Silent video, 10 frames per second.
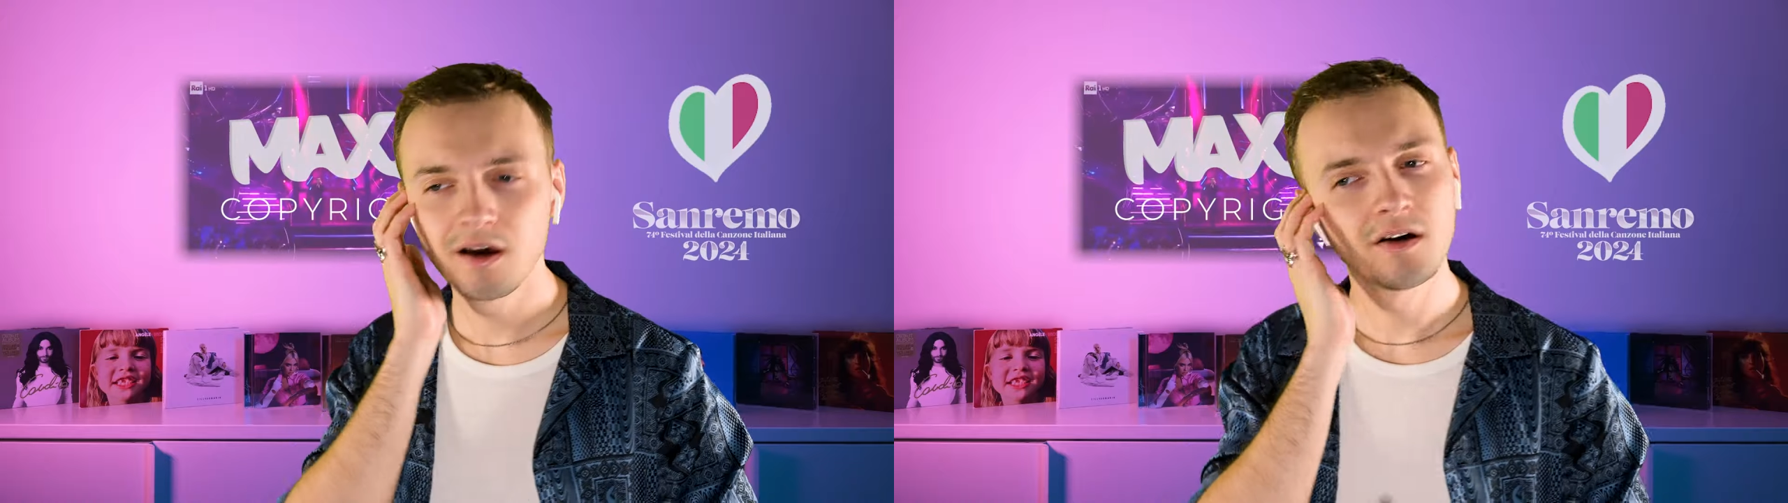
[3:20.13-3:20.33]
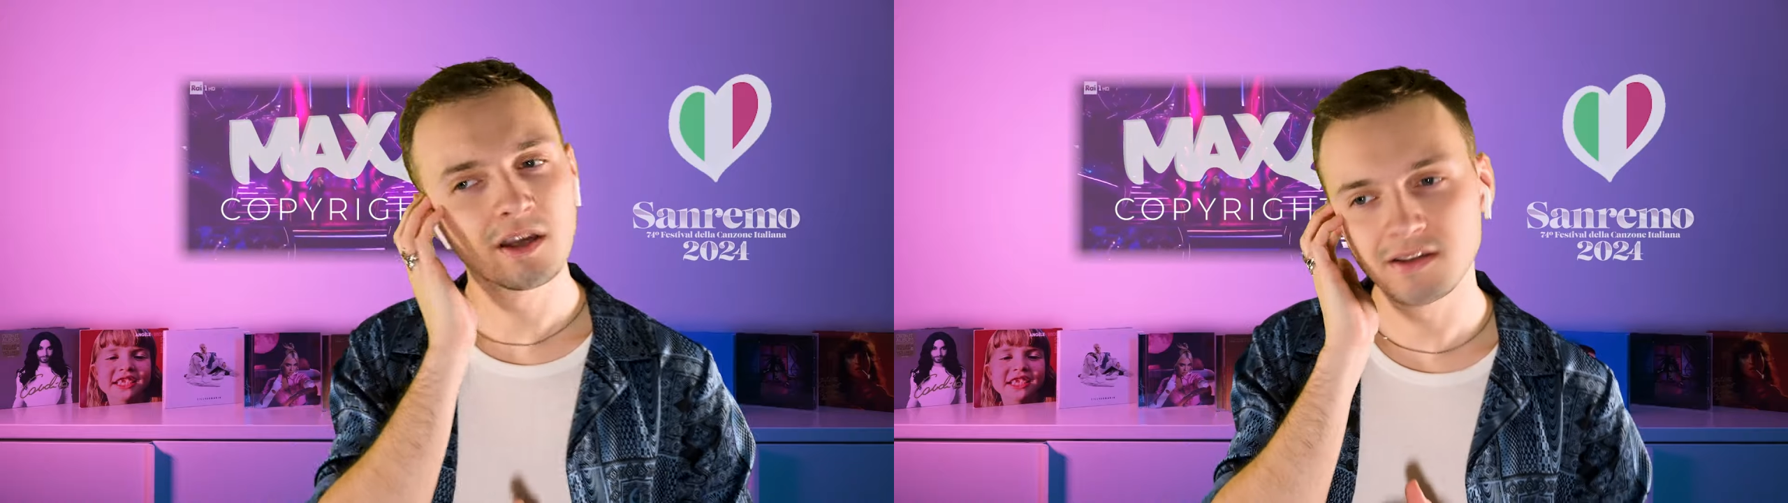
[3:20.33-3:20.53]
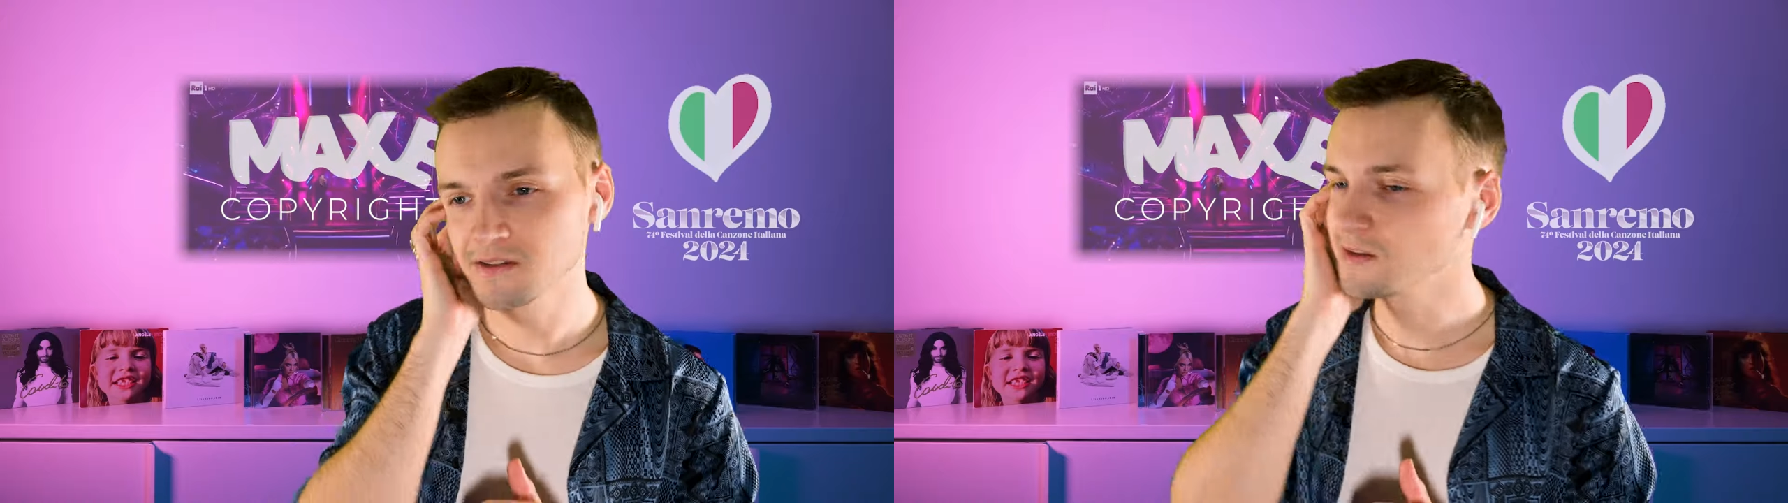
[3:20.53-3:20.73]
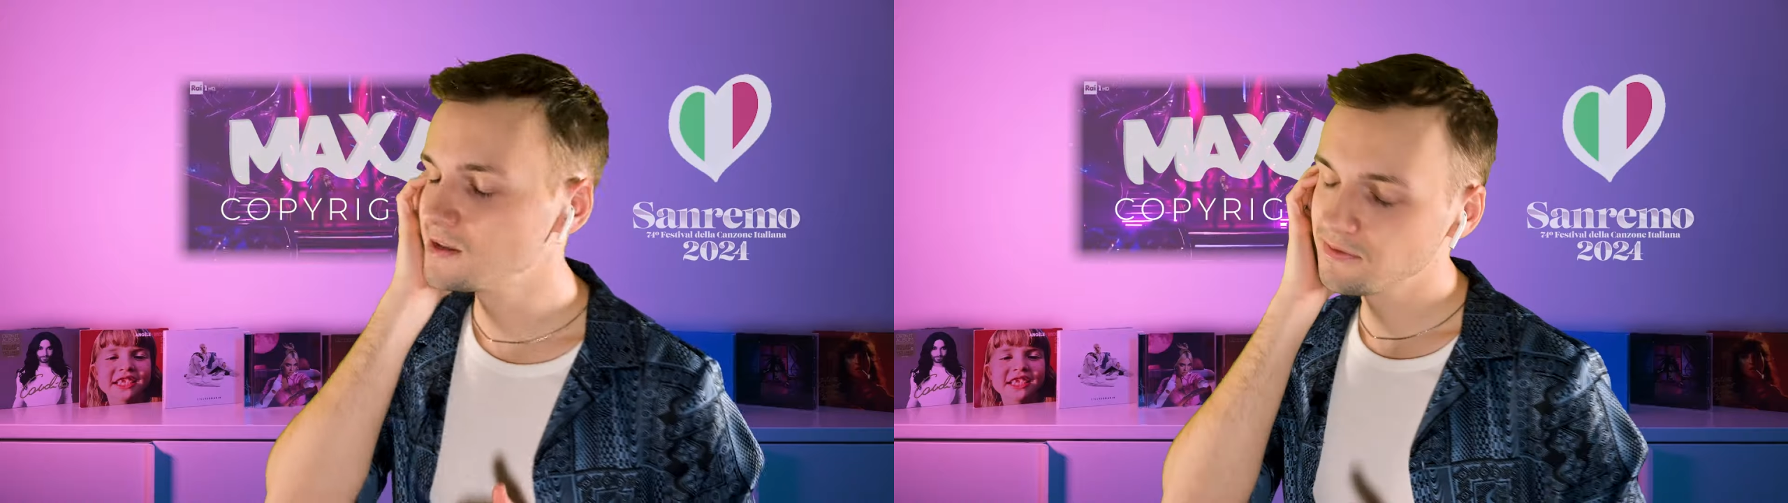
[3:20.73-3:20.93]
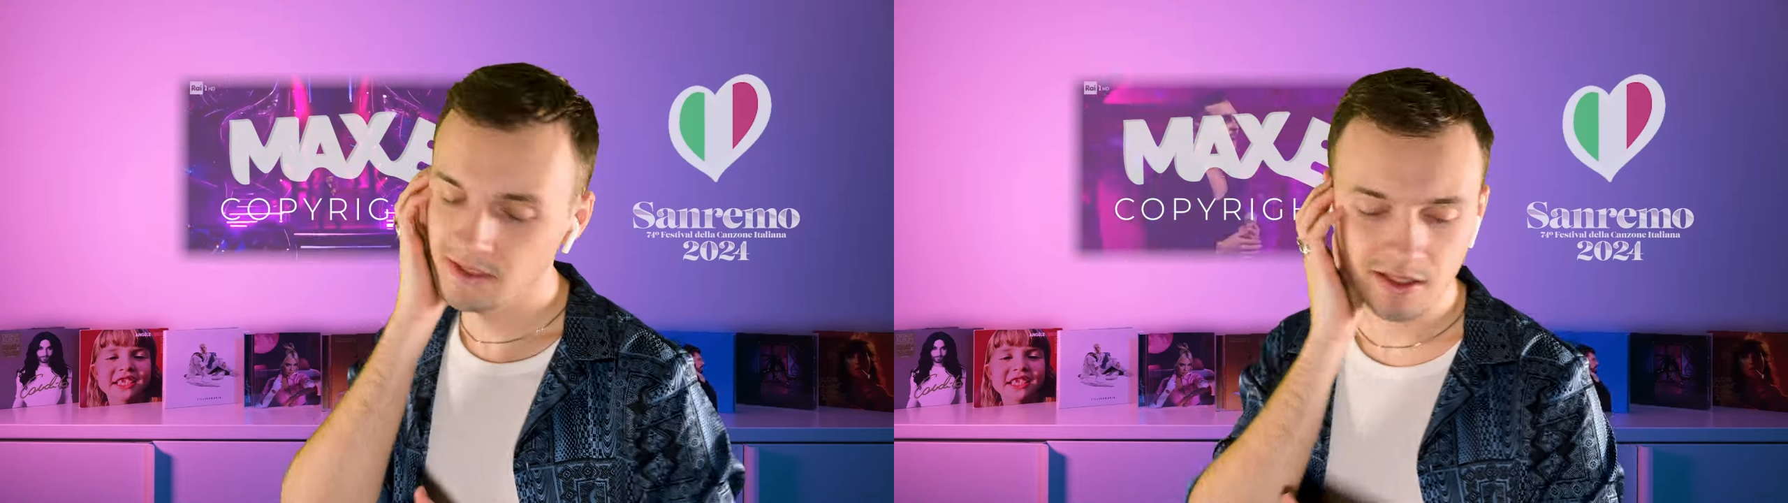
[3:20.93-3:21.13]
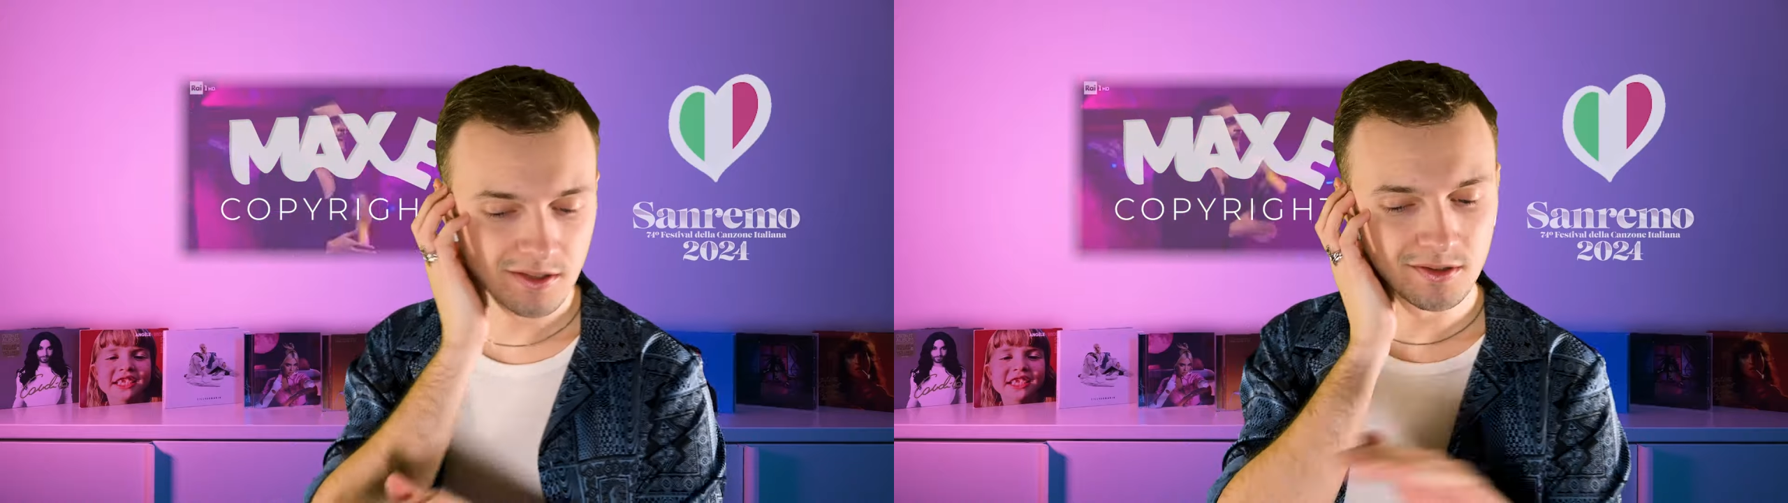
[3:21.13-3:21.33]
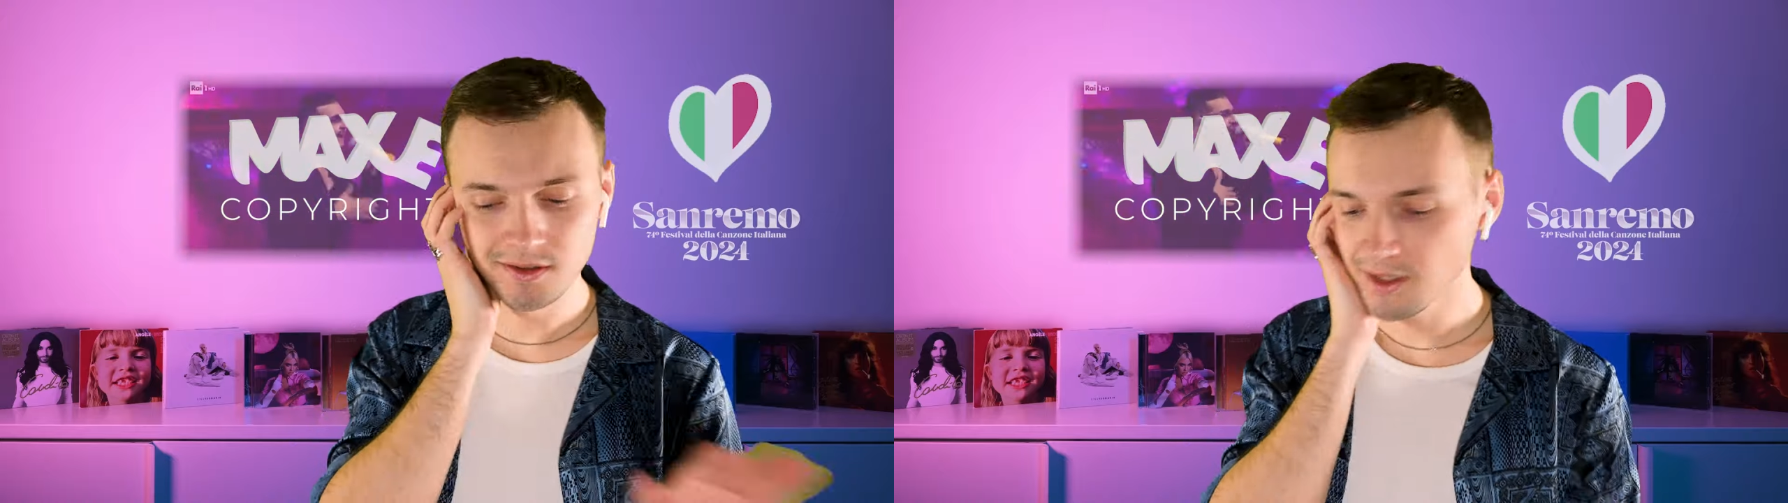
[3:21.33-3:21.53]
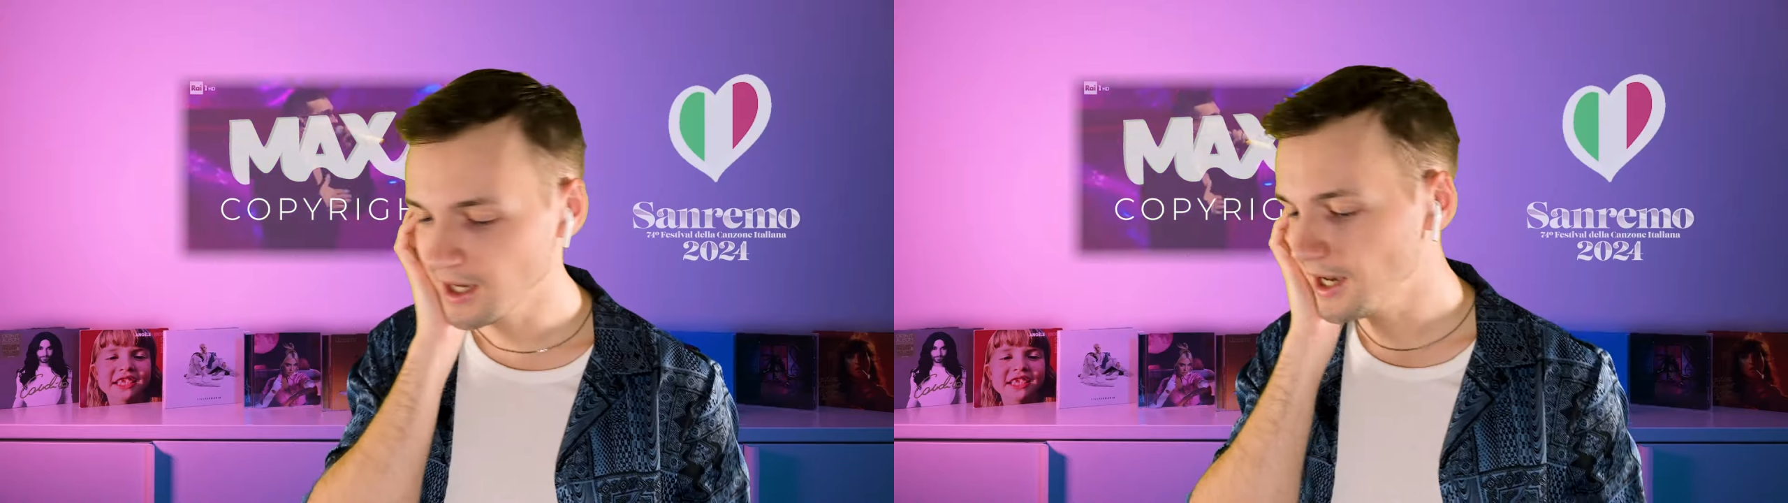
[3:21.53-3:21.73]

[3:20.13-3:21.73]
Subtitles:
Okay, the song is definitely good.